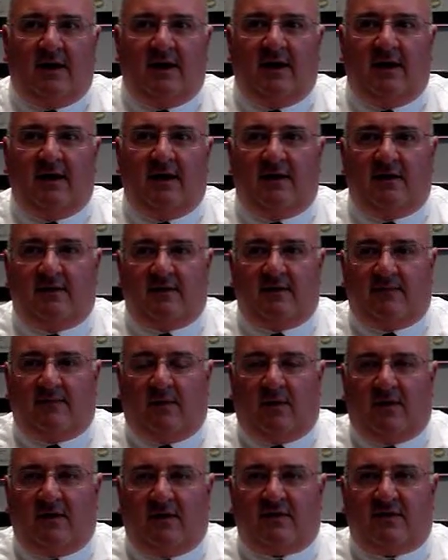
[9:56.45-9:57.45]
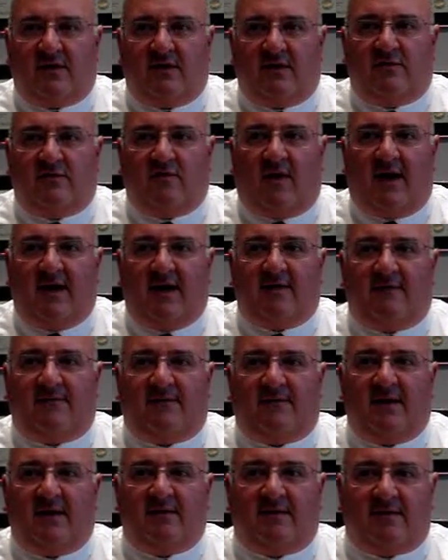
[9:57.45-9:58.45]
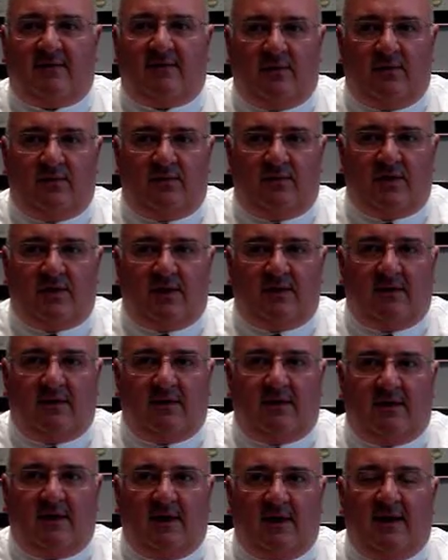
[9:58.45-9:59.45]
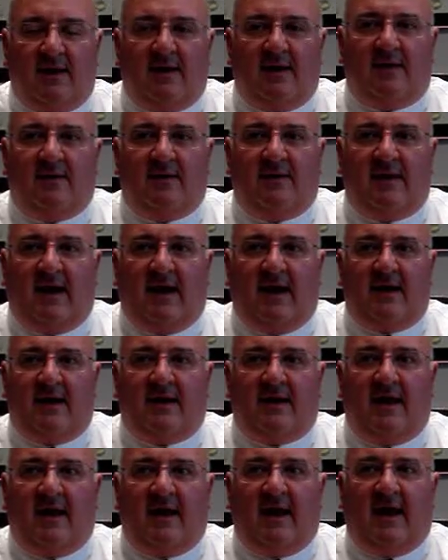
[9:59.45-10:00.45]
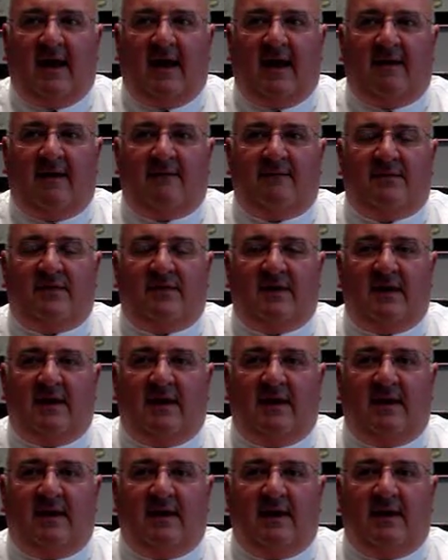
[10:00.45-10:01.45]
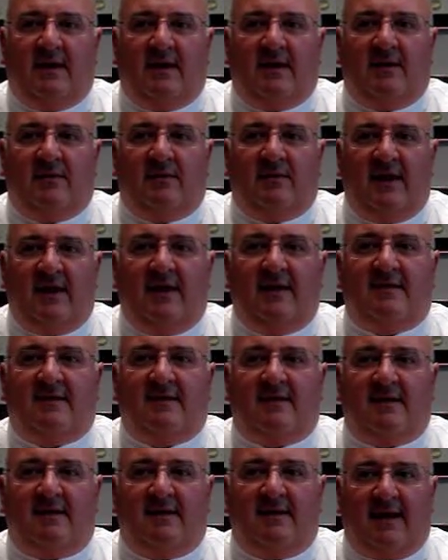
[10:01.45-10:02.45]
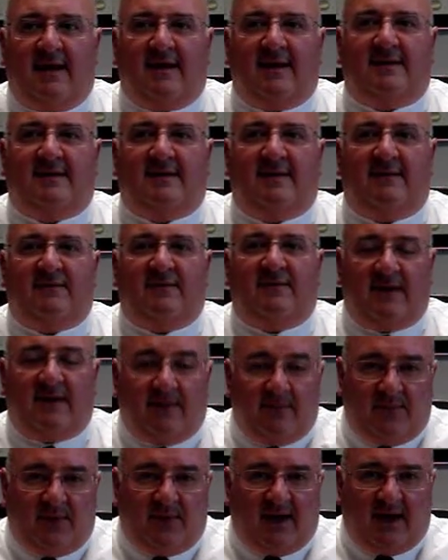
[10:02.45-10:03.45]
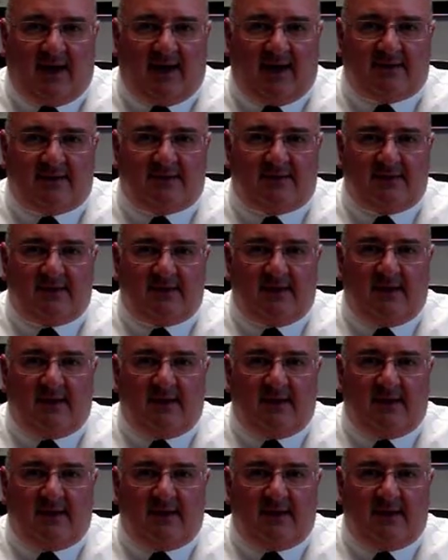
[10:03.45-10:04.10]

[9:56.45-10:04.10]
in a divorce, and try to find solutions that have the least negative impact